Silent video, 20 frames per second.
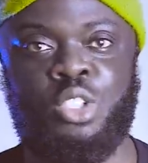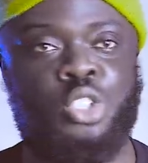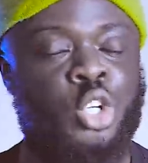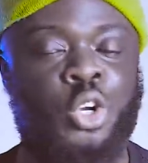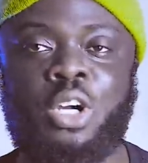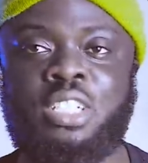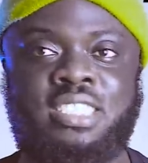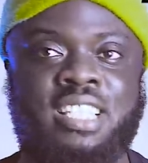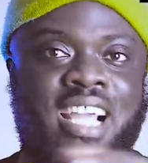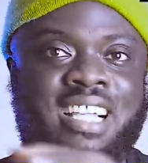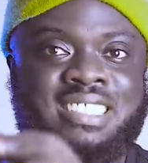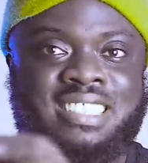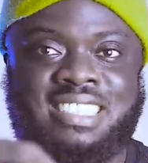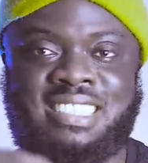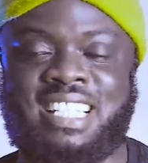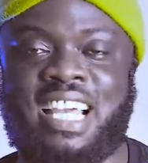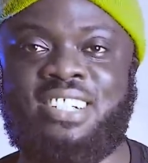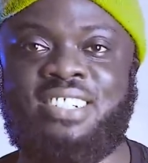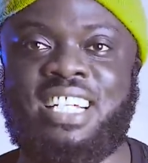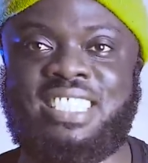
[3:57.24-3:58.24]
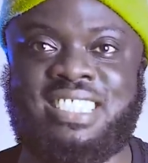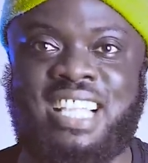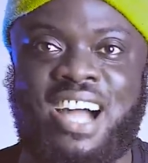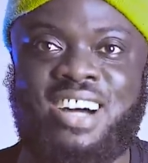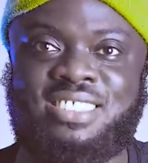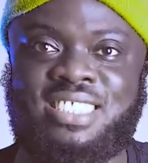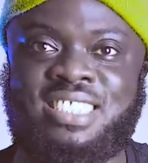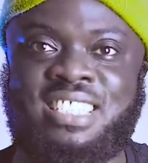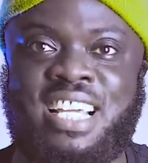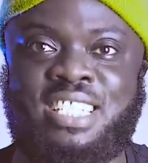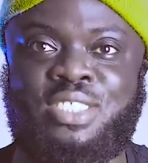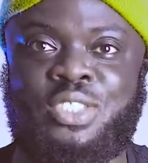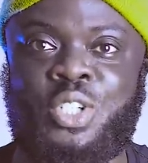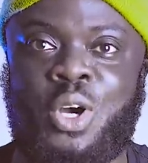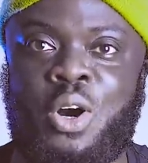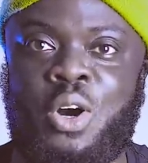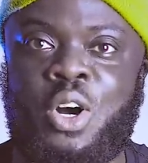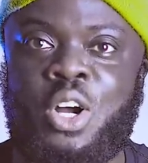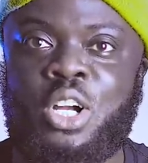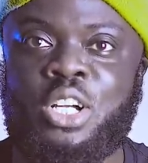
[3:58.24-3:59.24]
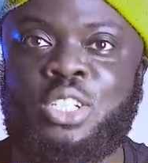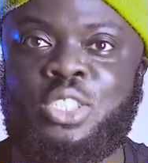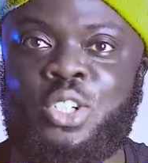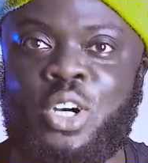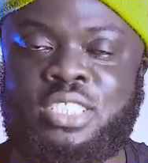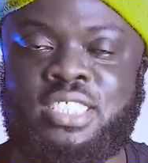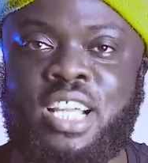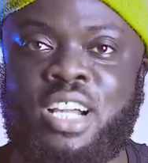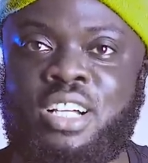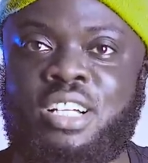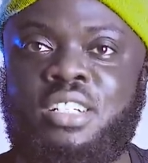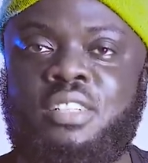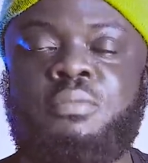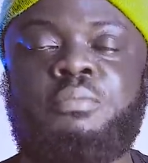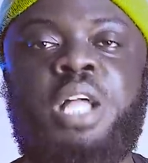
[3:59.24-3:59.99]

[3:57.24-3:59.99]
Do you take six hundred thousand as your, your take?